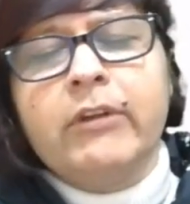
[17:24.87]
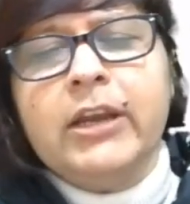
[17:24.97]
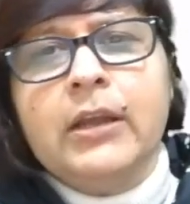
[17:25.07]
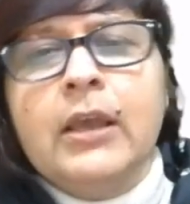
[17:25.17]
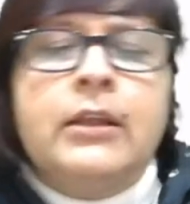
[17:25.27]

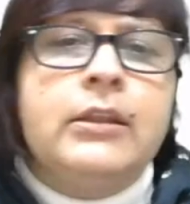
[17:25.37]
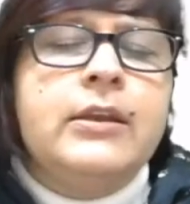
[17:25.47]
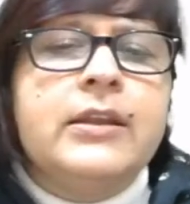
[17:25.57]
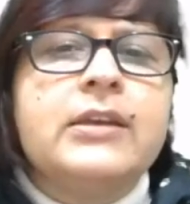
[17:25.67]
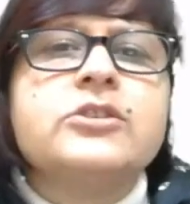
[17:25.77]
right?
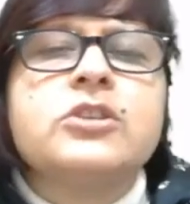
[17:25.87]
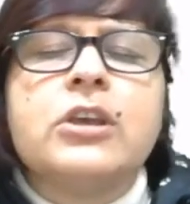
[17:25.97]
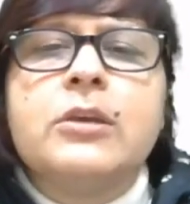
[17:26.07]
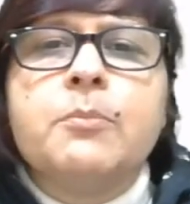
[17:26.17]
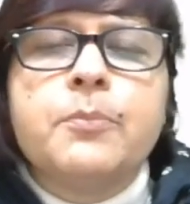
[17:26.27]
The
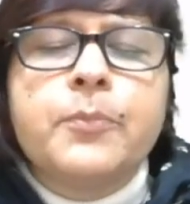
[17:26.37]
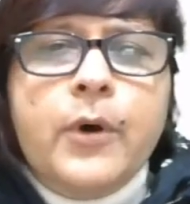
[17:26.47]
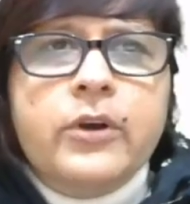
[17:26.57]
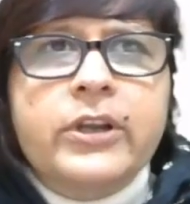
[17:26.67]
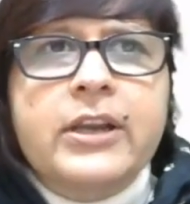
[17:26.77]
next
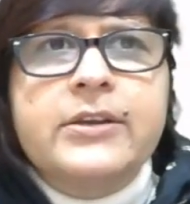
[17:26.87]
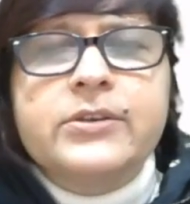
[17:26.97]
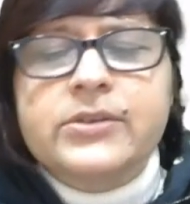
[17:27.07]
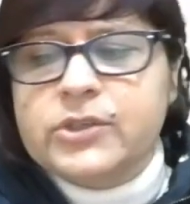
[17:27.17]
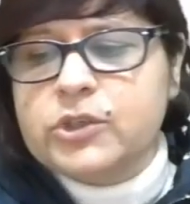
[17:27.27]

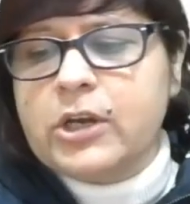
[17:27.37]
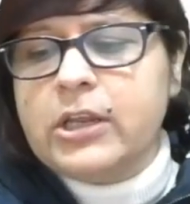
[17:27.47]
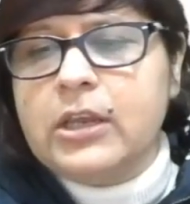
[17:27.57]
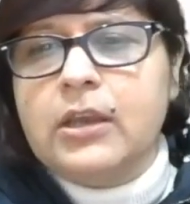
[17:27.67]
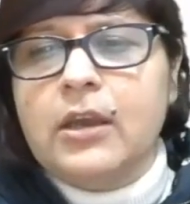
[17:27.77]
important
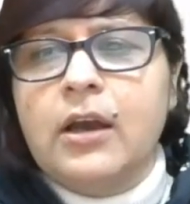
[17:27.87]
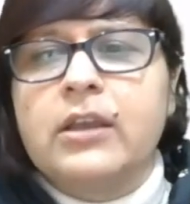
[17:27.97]
study